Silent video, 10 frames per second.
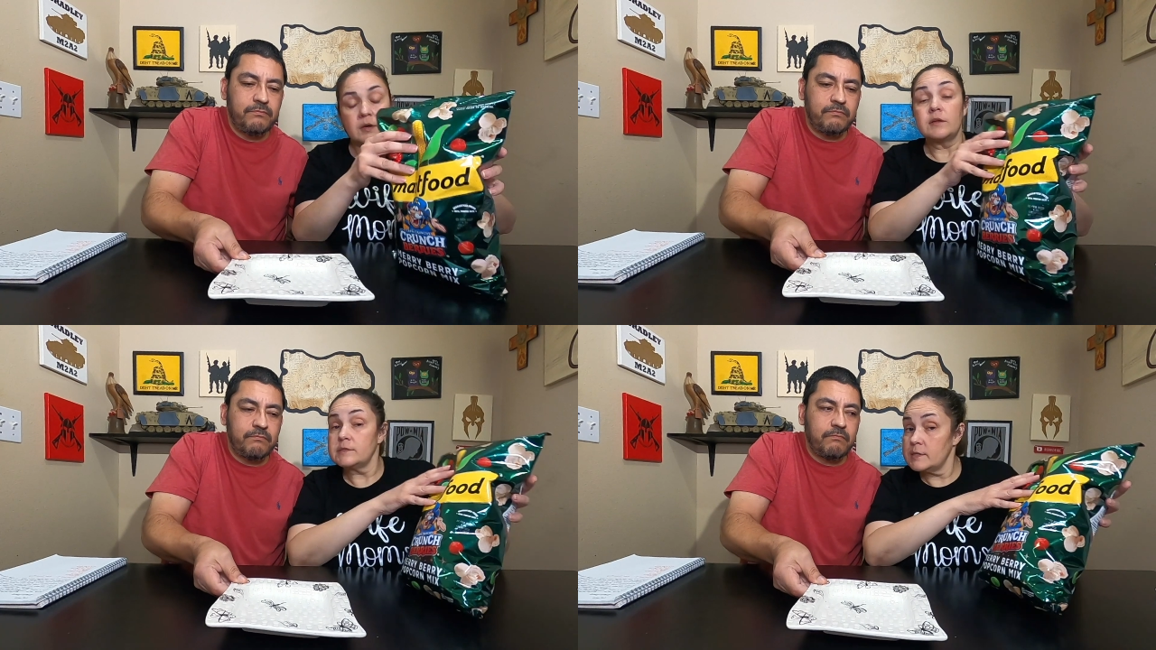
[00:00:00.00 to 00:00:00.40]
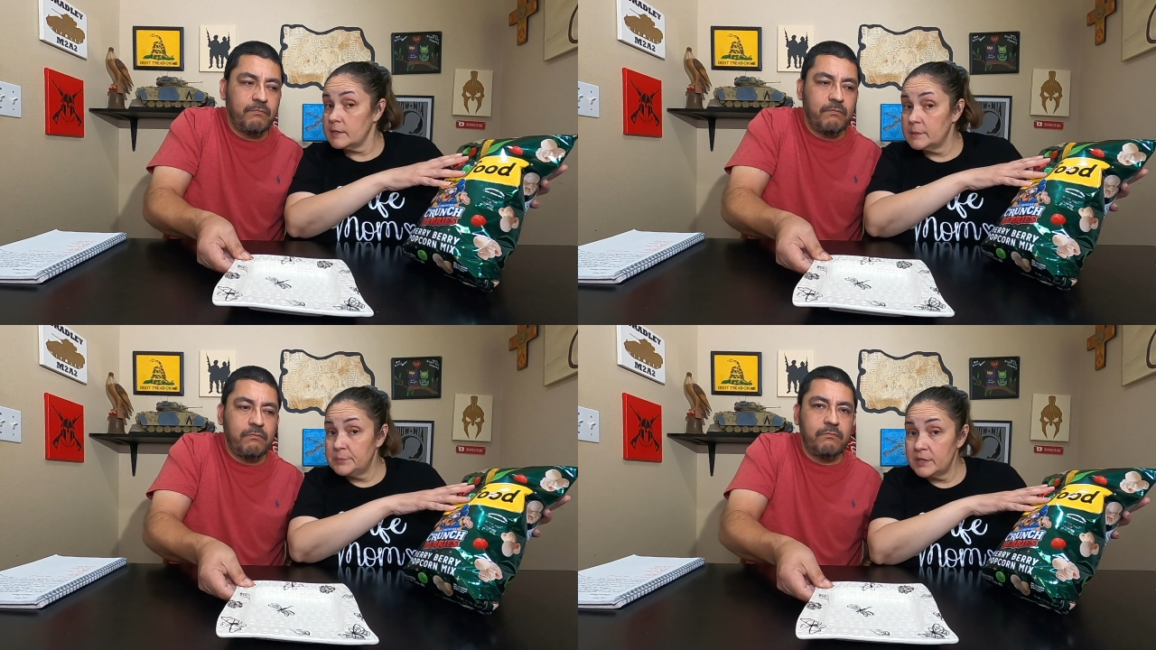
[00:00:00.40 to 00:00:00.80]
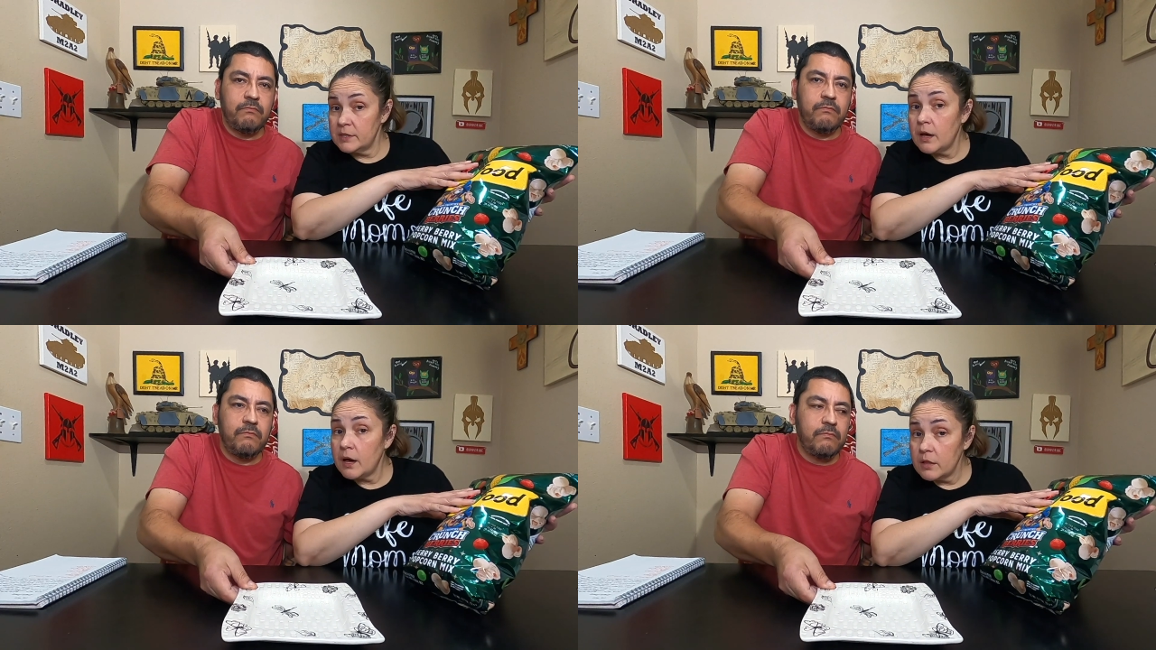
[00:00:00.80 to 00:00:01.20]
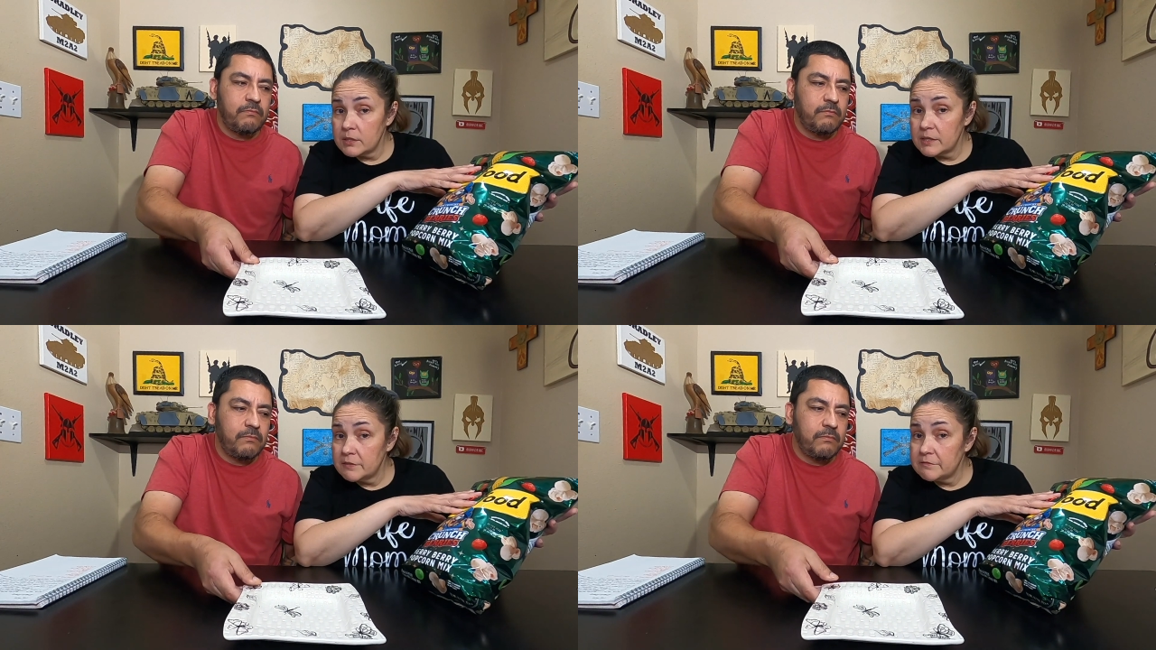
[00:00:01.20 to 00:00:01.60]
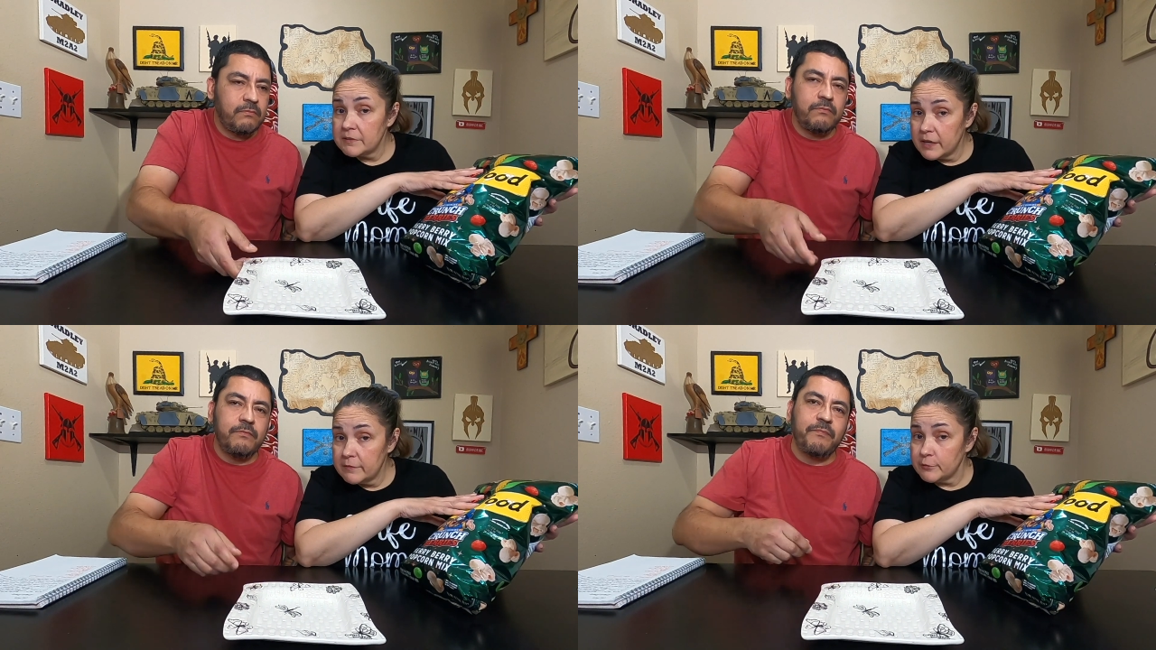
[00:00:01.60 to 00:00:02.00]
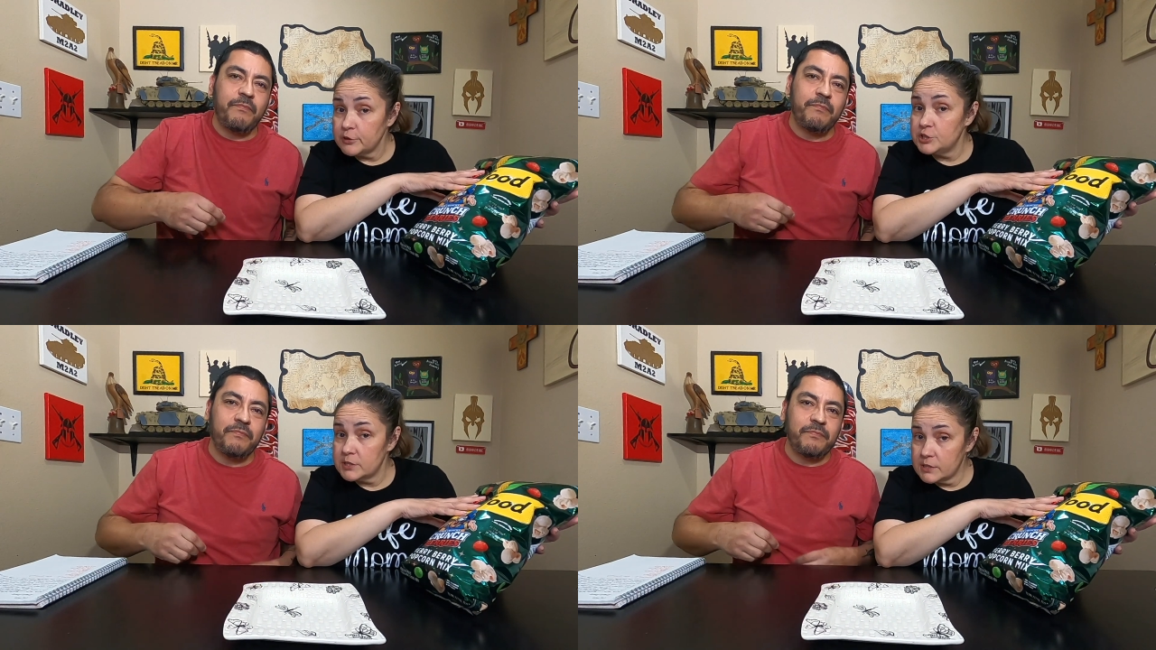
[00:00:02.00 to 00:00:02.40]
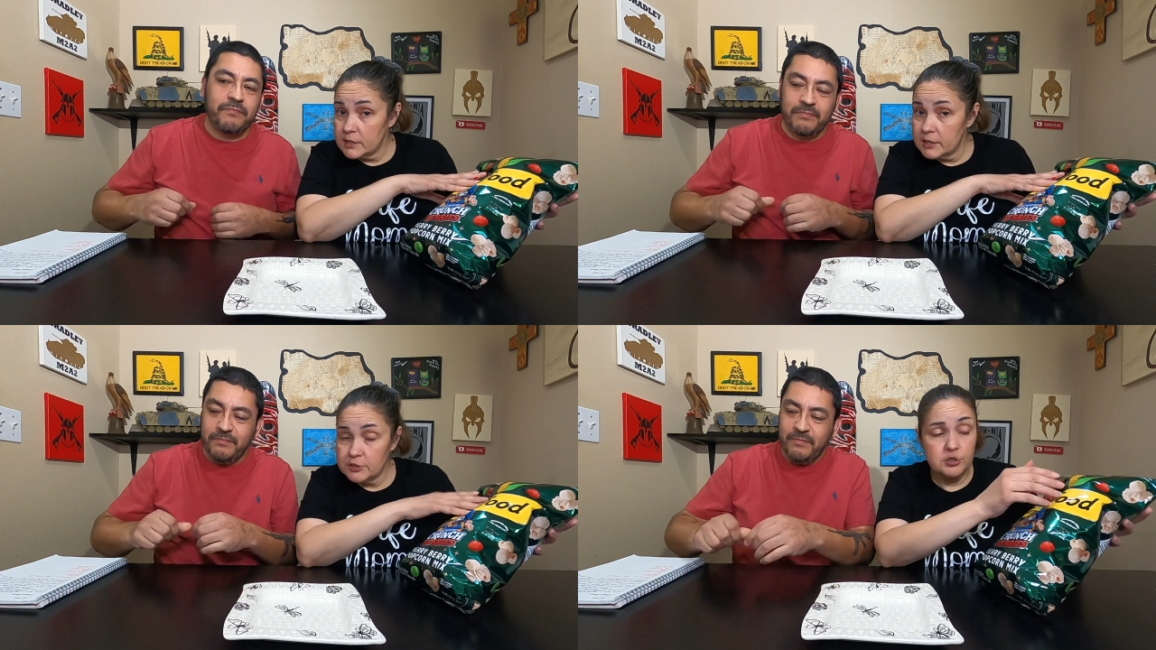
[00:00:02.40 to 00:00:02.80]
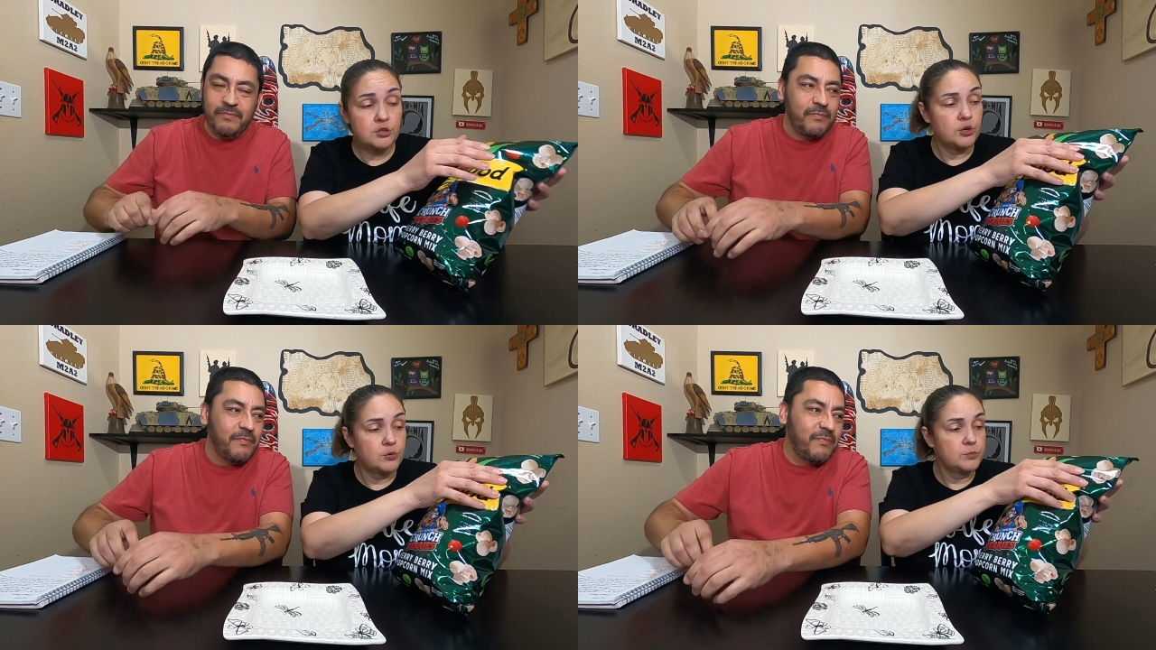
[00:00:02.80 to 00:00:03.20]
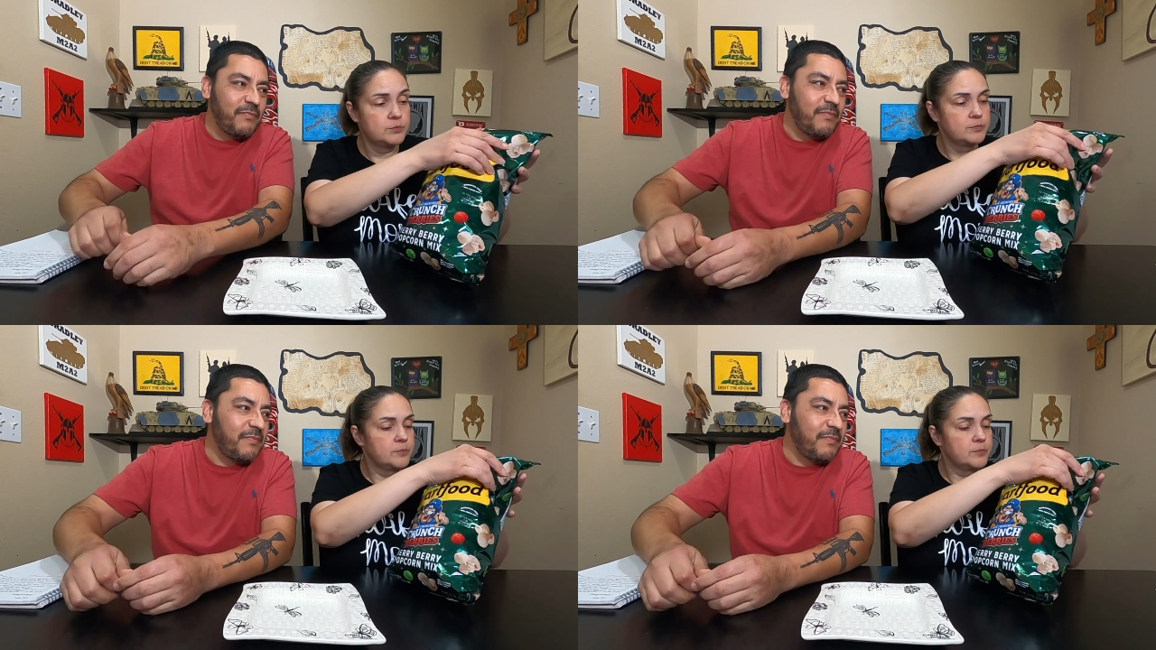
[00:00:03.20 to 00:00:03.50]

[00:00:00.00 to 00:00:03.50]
Speaker 1: It's a limited holiday flavor, just to let you know.